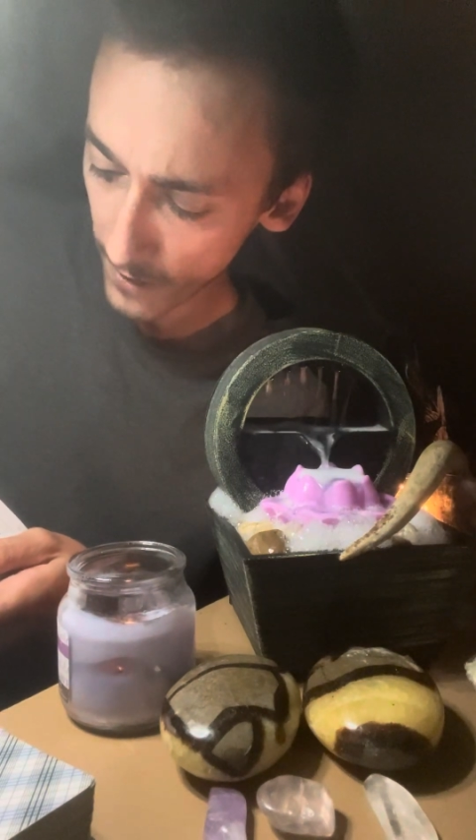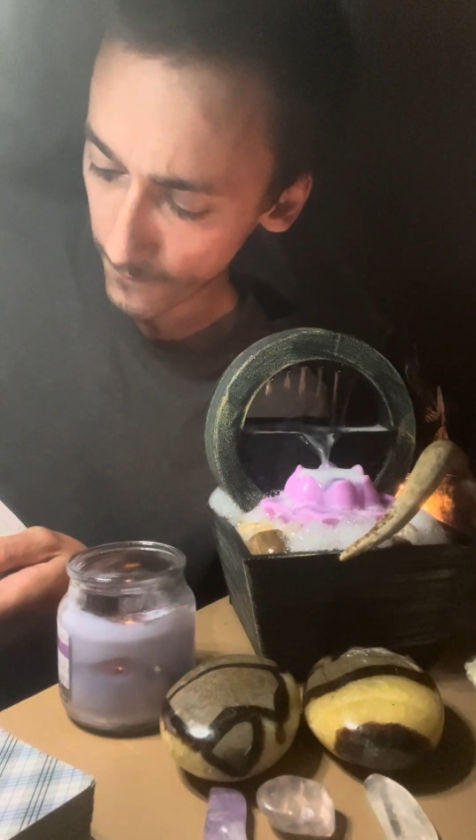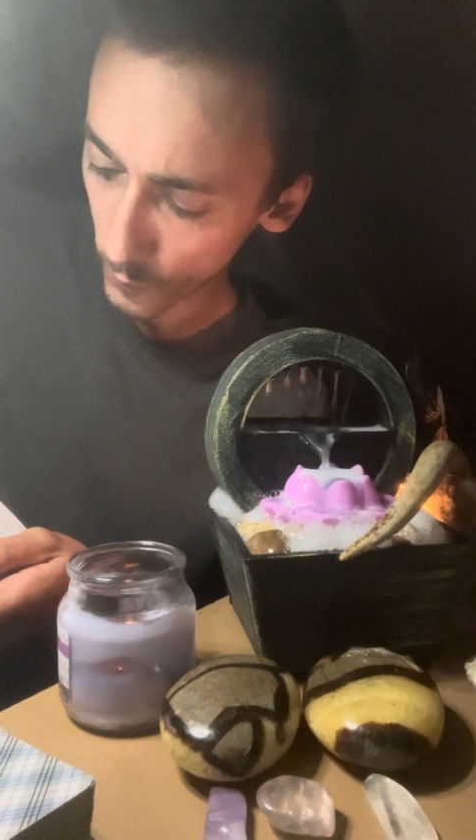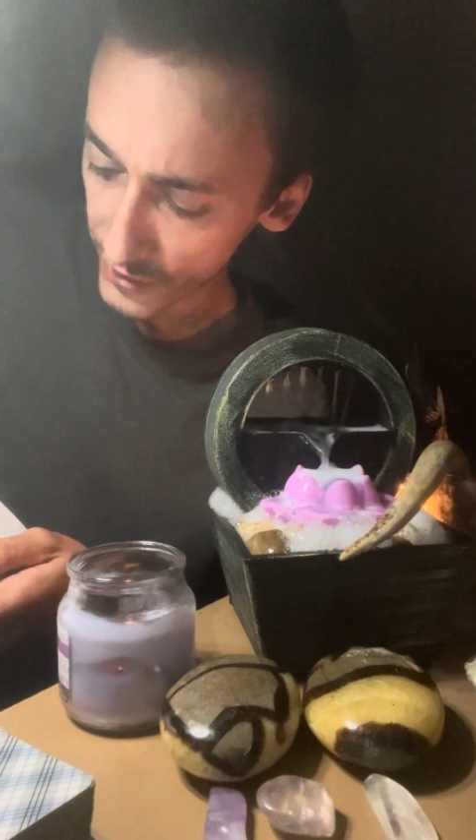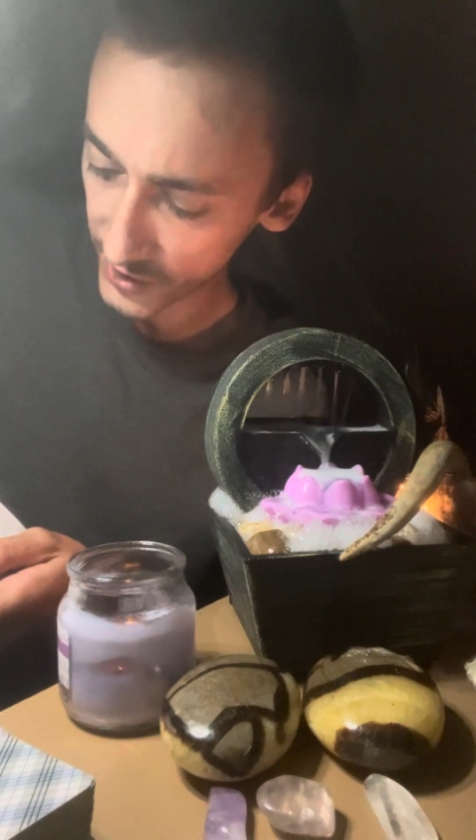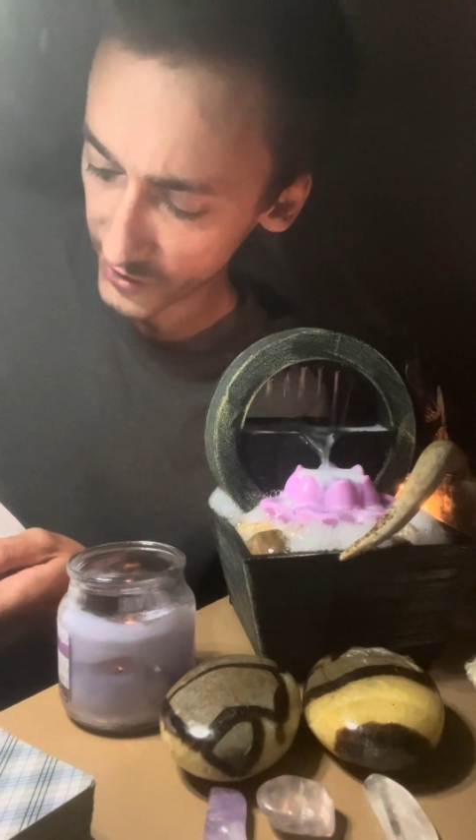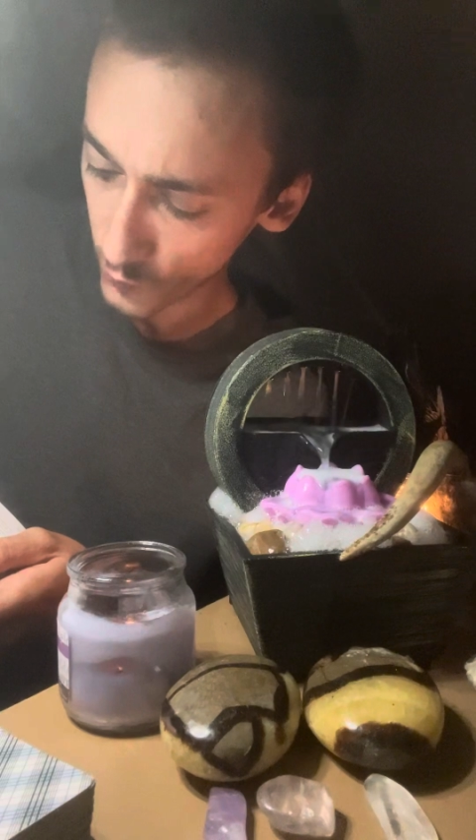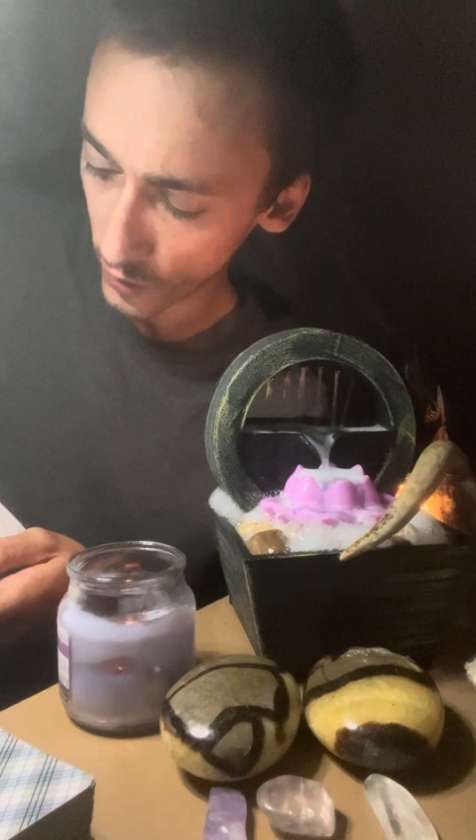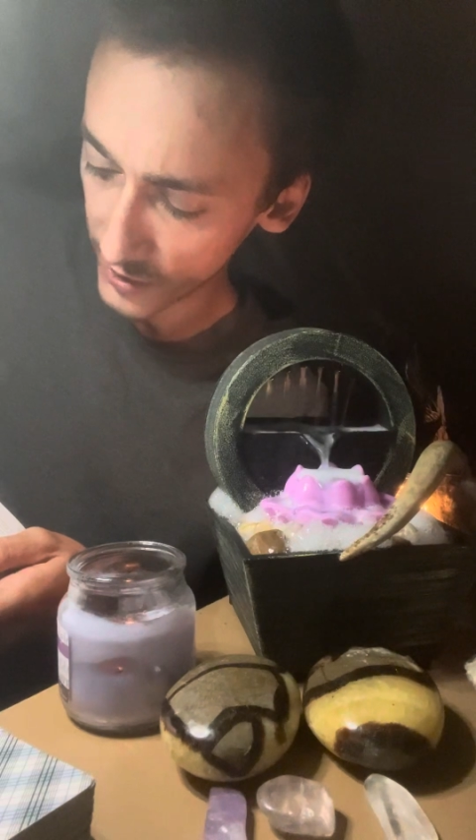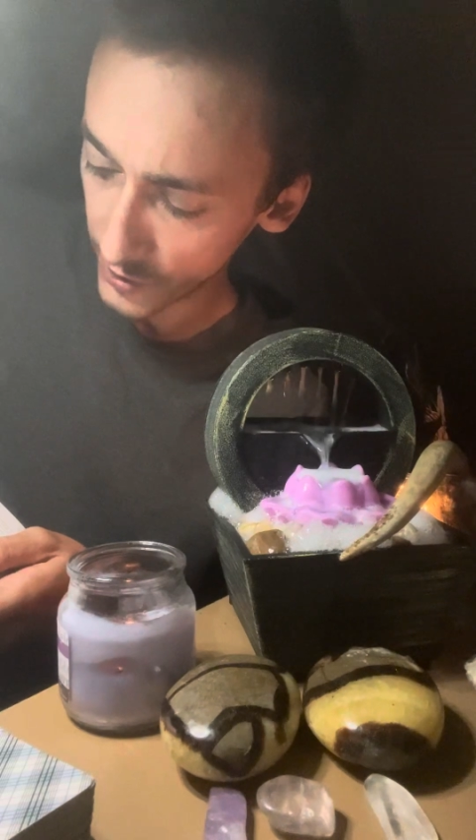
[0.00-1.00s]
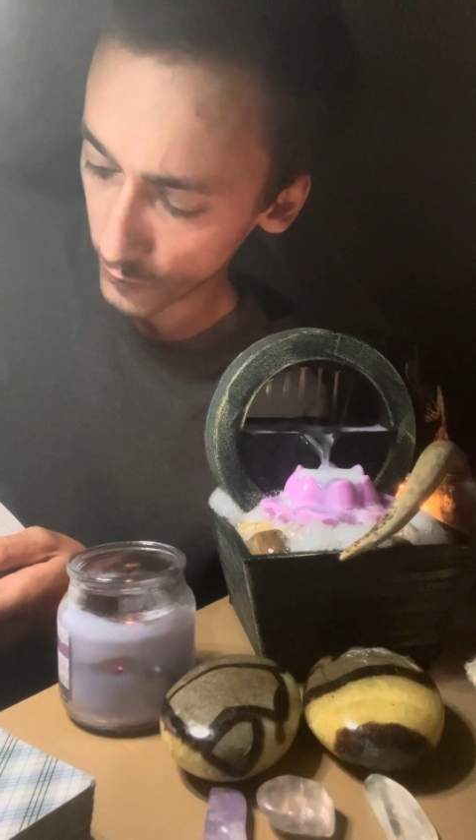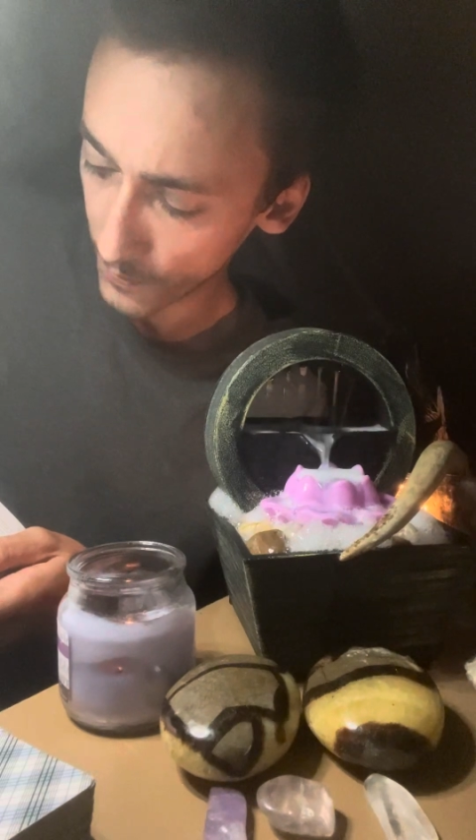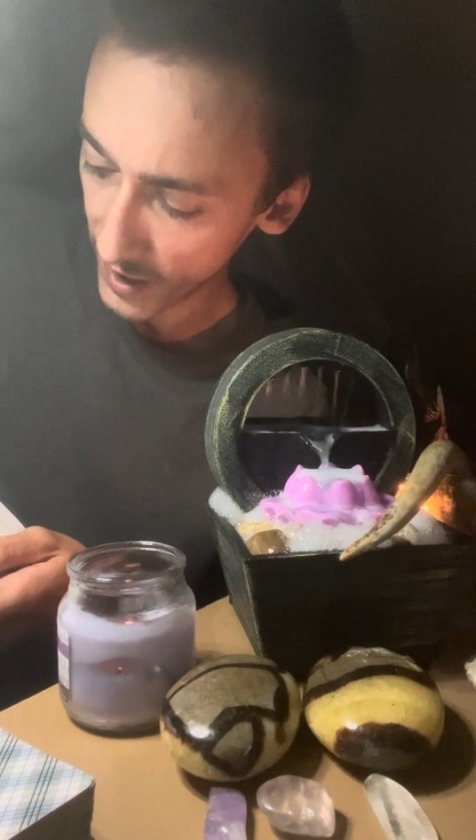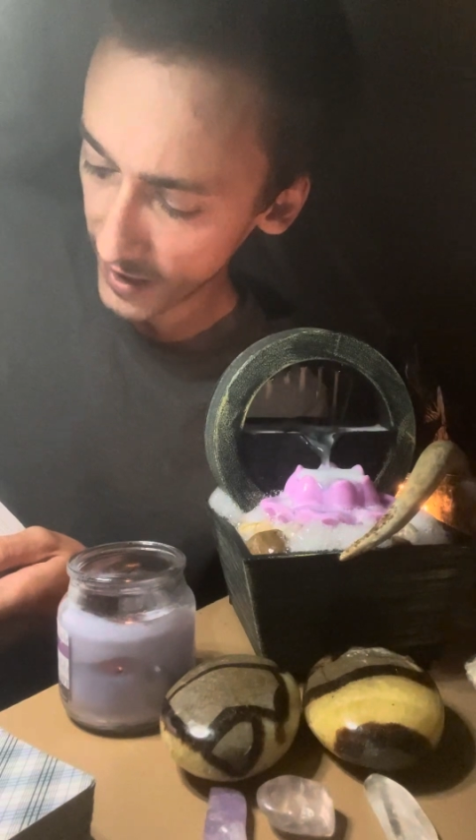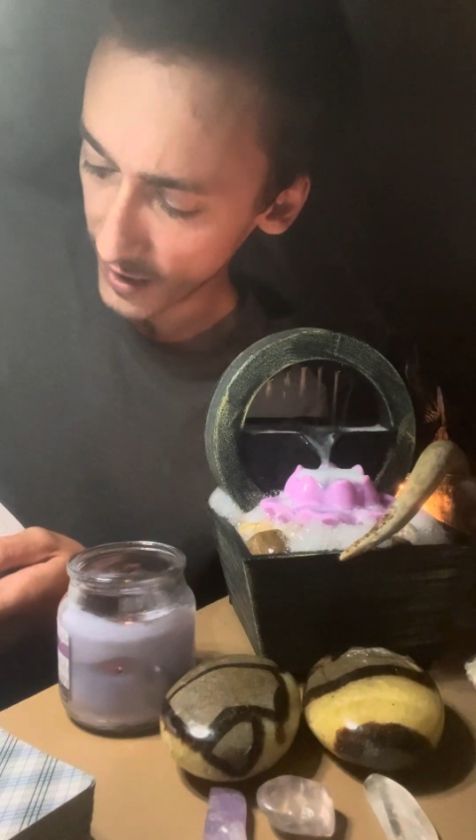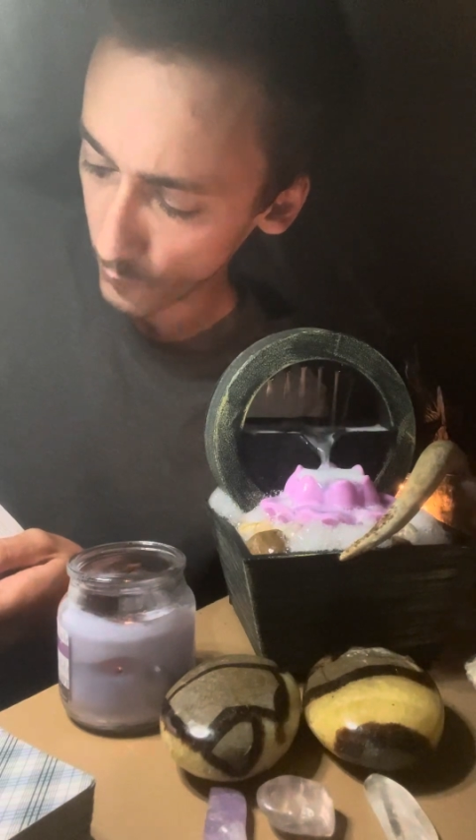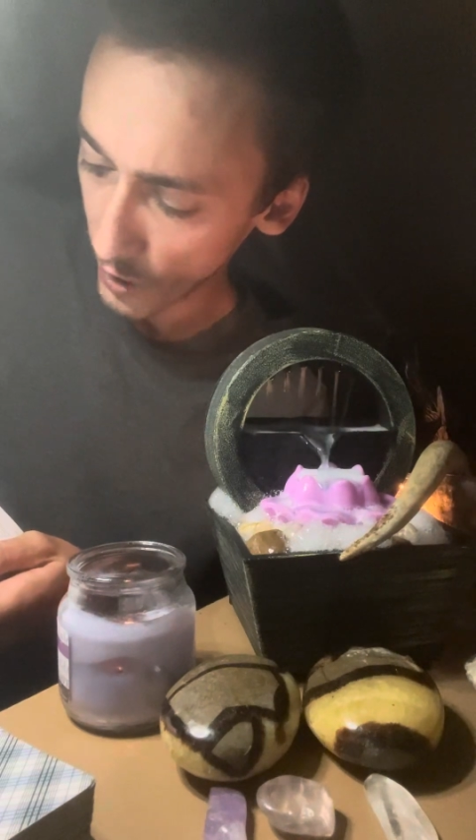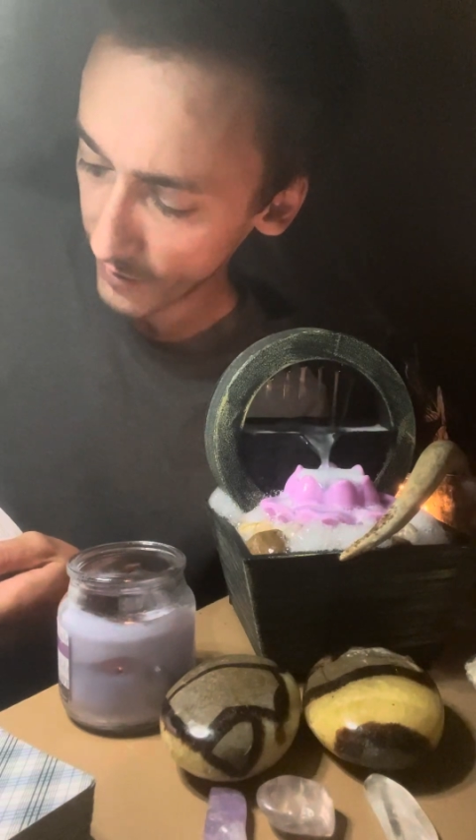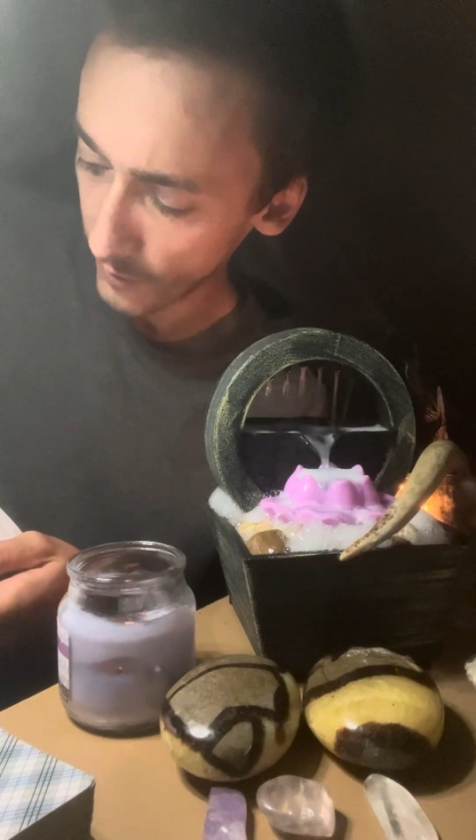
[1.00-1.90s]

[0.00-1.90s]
forces one to remain in whatever